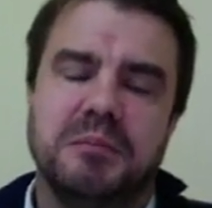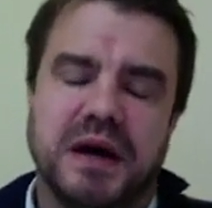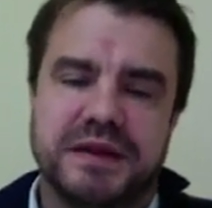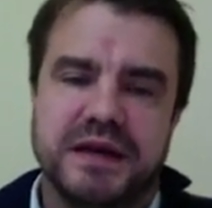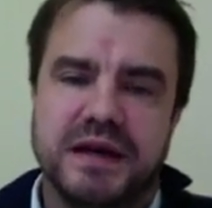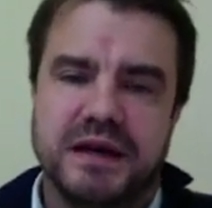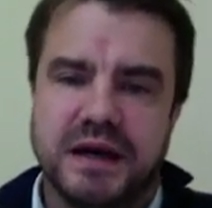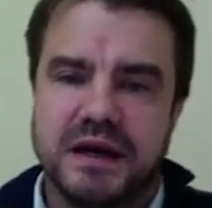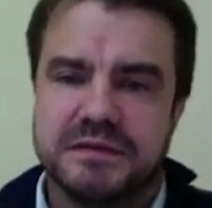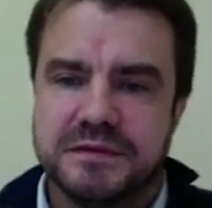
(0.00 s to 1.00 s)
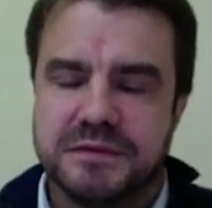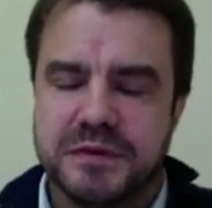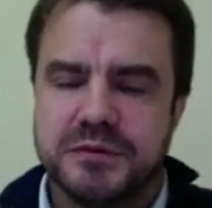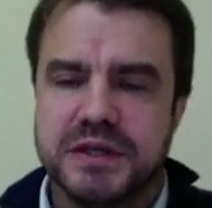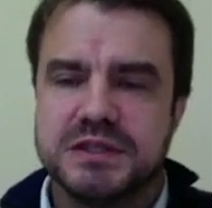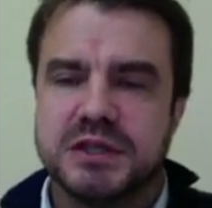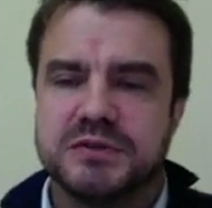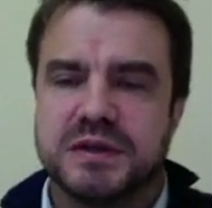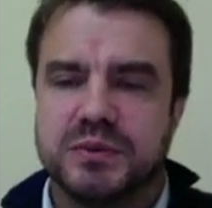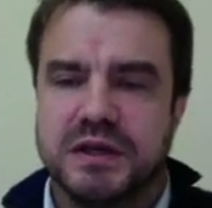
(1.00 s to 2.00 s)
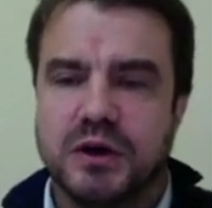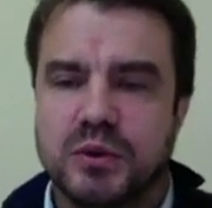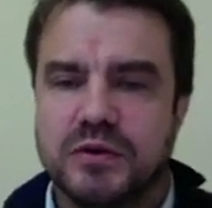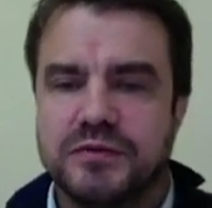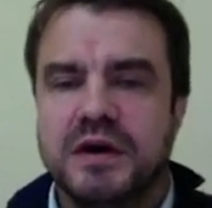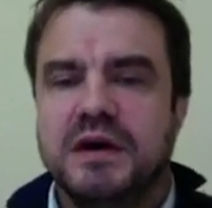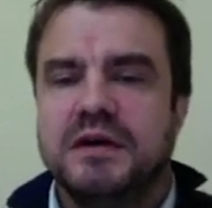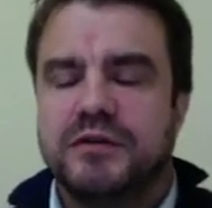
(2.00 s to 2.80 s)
But in research that we know of